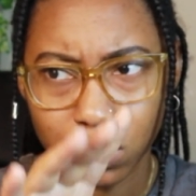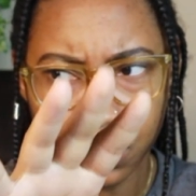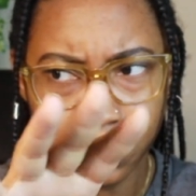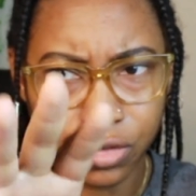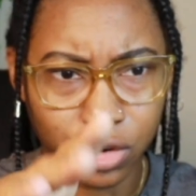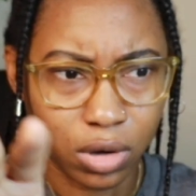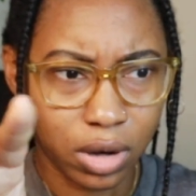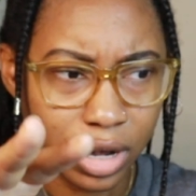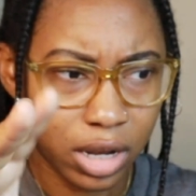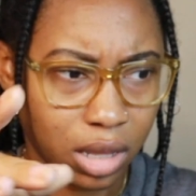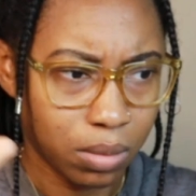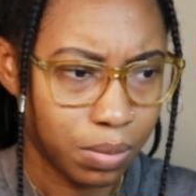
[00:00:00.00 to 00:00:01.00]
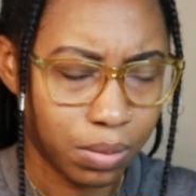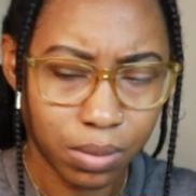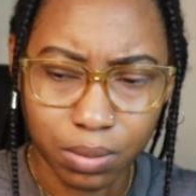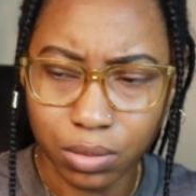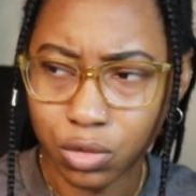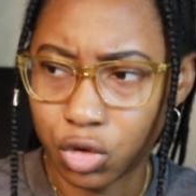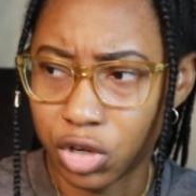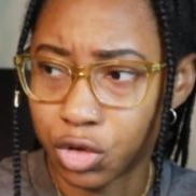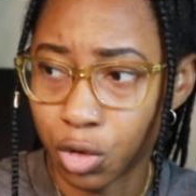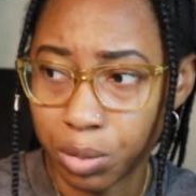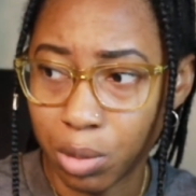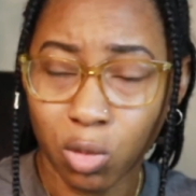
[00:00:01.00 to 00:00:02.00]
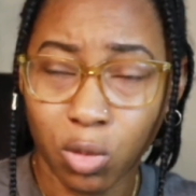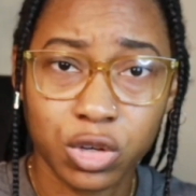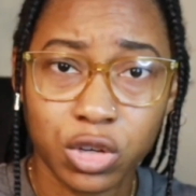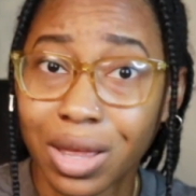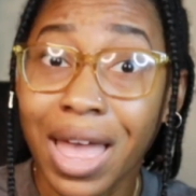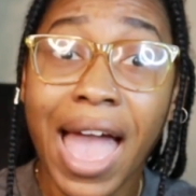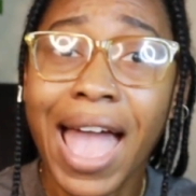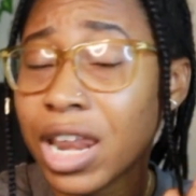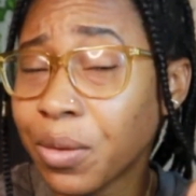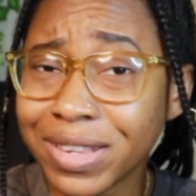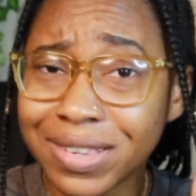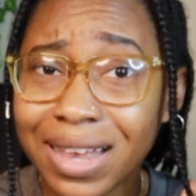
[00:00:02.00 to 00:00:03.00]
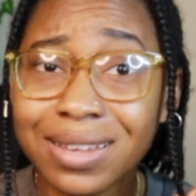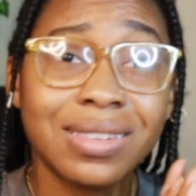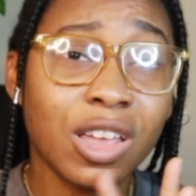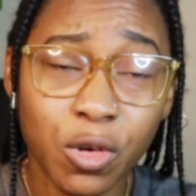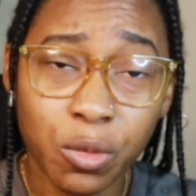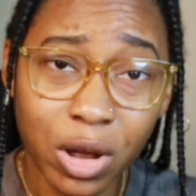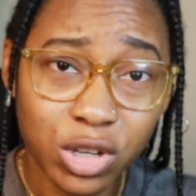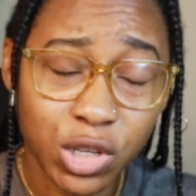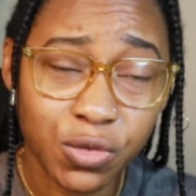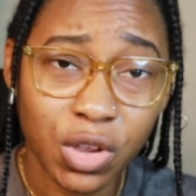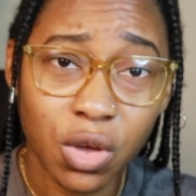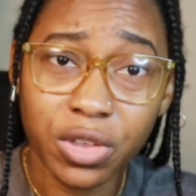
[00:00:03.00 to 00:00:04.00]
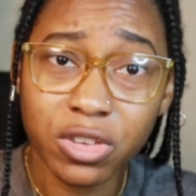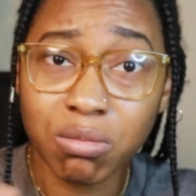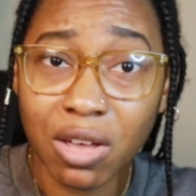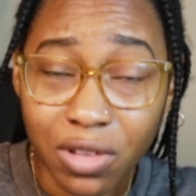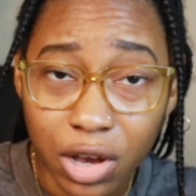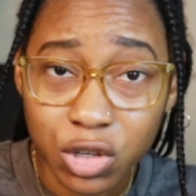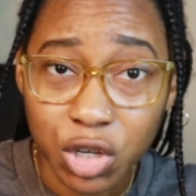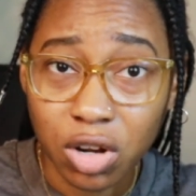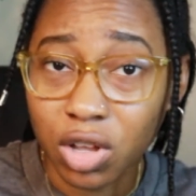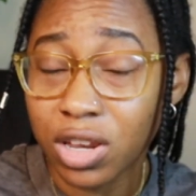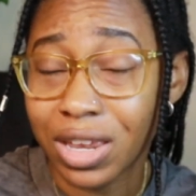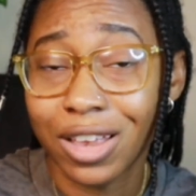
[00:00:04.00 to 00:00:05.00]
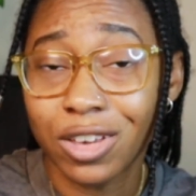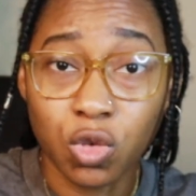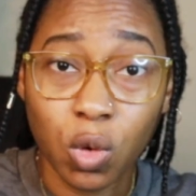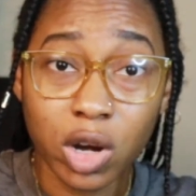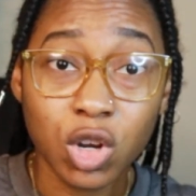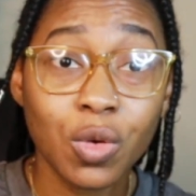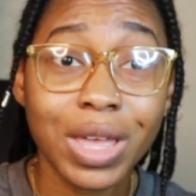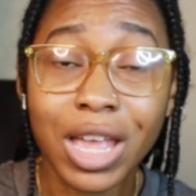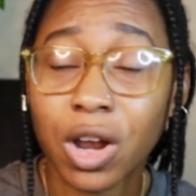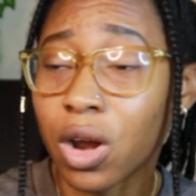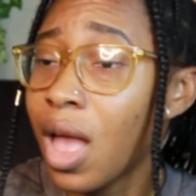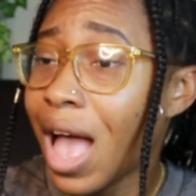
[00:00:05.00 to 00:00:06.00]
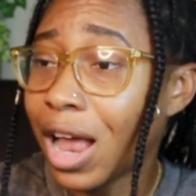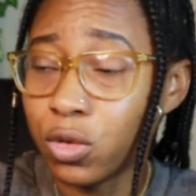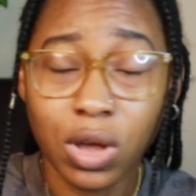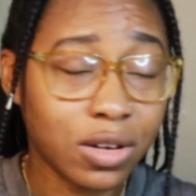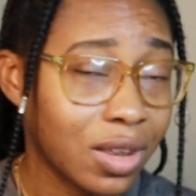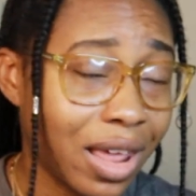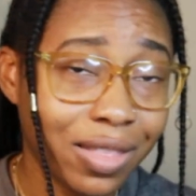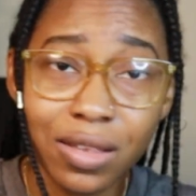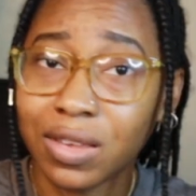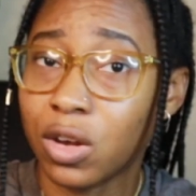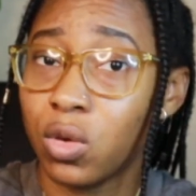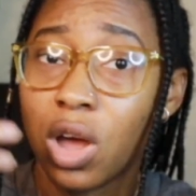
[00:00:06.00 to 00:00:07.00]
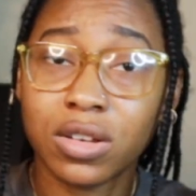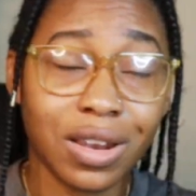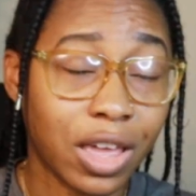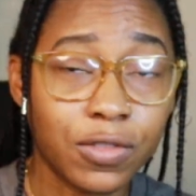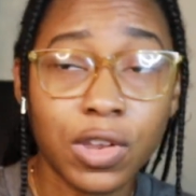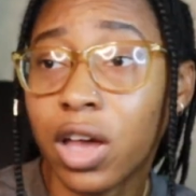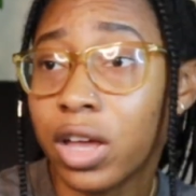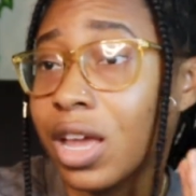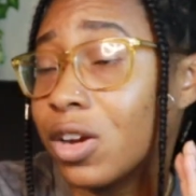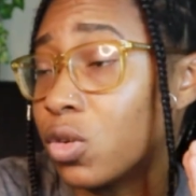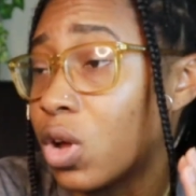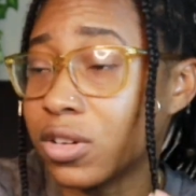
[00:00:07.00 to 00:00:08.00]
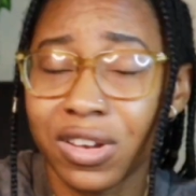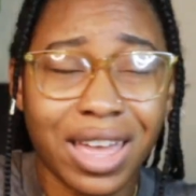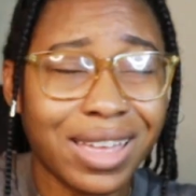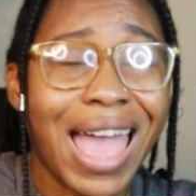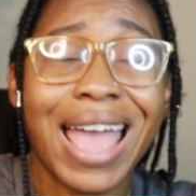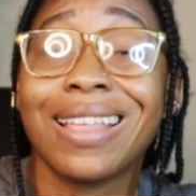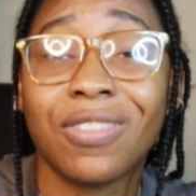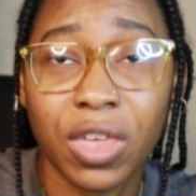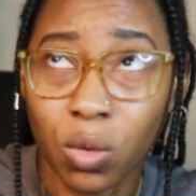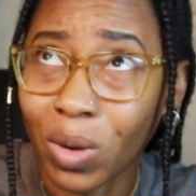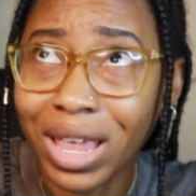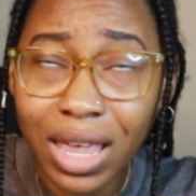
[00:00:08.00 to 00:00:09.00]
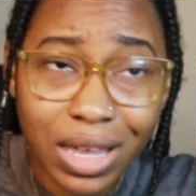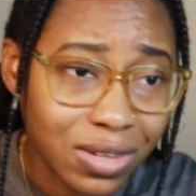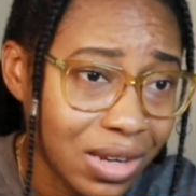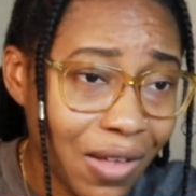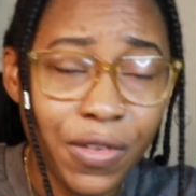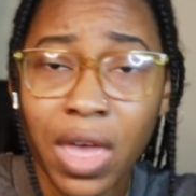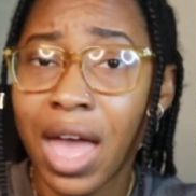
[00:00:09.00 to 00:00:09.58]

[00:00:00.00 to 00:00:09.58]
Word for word: For any judicial people watching. Anyways, guys, thank you for watching this video. This is my vlog channel. In case you are new here, I do content like this. I do content like vlogging. I do content like anything, ranking stuff.